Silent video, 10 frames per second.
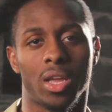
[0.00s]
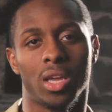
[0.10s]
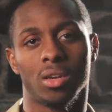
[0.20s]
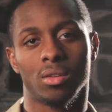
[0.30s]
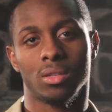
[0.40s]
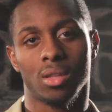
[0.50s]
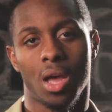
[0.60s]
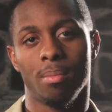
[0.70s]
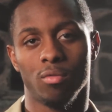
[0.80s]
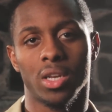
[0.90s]
Like,
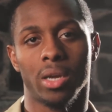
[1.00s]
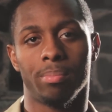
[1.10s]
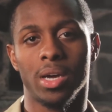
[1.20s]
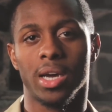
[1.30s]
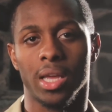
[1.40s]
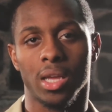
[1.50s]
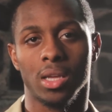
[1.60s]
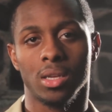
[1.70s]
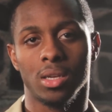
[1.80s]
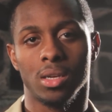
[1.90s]
I'm really a blood.
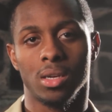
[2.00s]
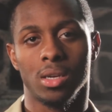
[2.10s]
Like.